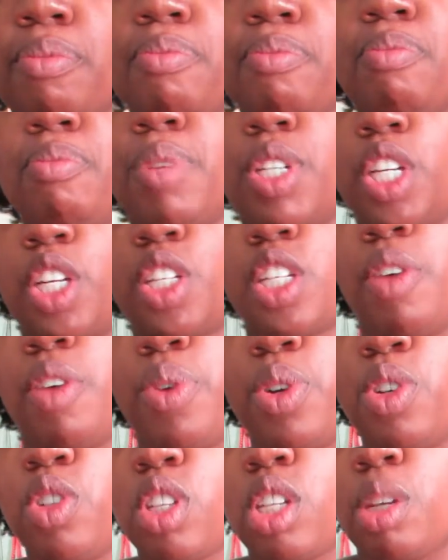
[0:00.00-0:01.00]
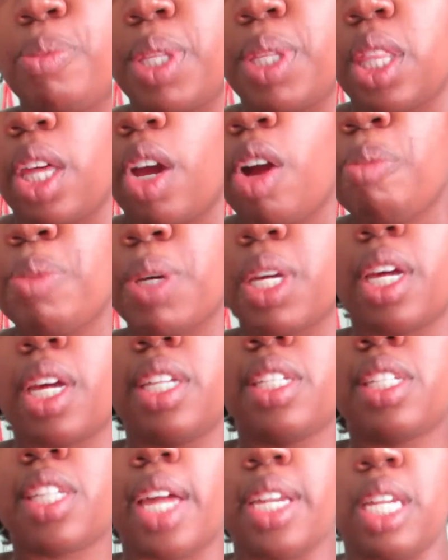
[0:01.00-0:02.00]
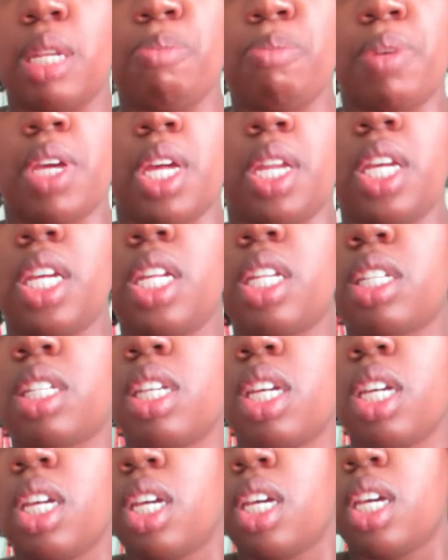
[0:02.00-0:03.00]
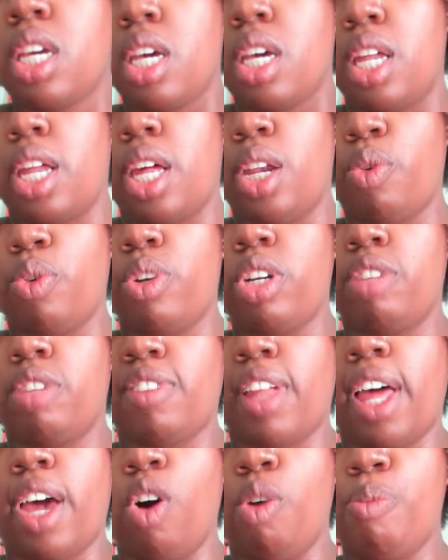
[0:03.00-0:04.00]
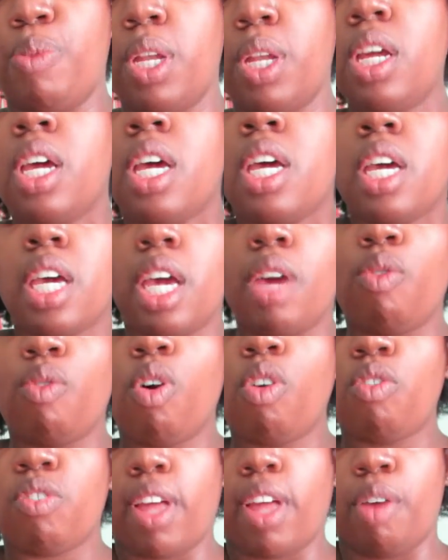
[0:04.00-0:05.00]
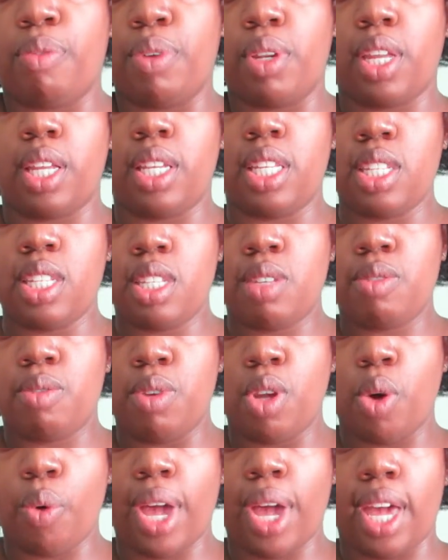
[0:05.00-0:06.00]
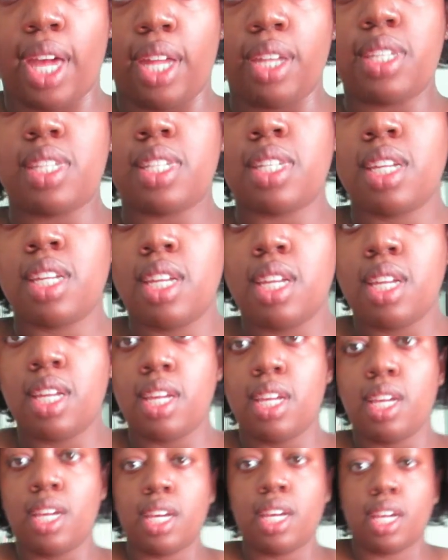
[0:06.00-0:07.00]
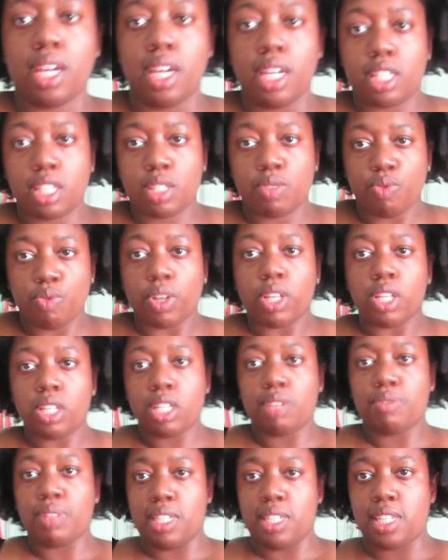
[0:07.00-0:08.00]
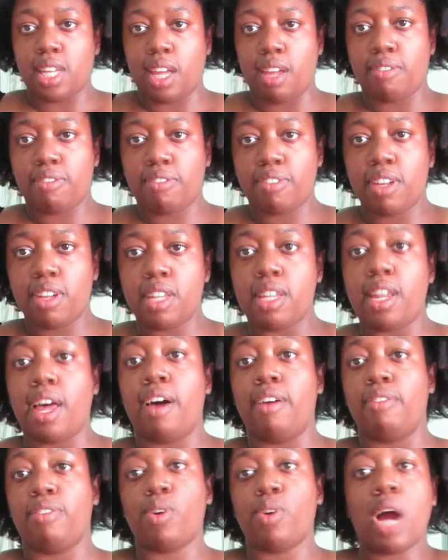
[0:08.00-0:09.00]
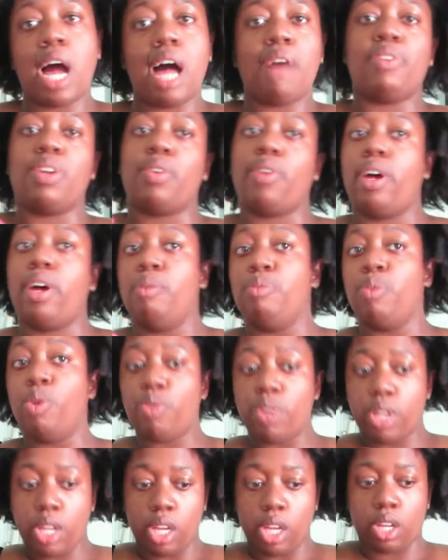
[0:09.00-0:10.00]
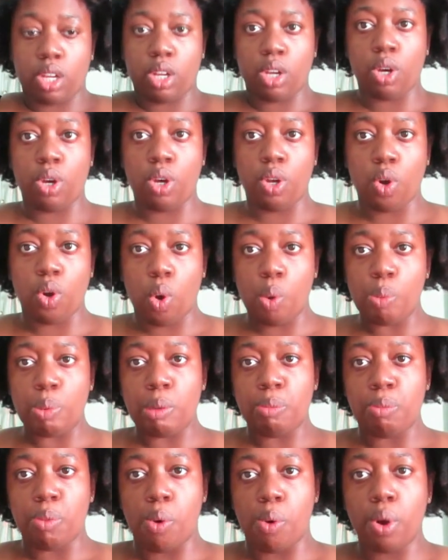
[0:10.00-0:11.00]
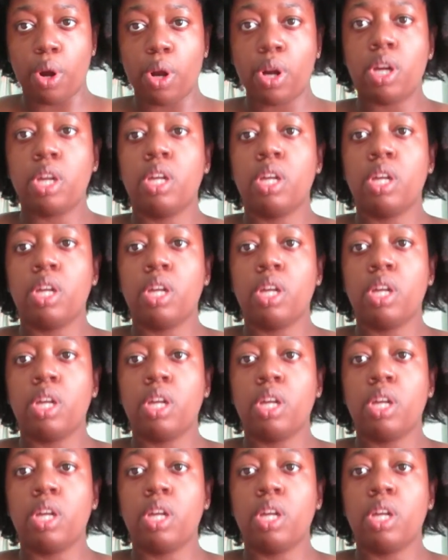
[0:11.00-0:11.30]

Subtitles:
my chest covered just a little bit there because I didn't pin it. And I don't want it to fly open. It won't fly open. Like, this is no hands. It's relatively safe. Now, if you're hopping around and moving, it could open more.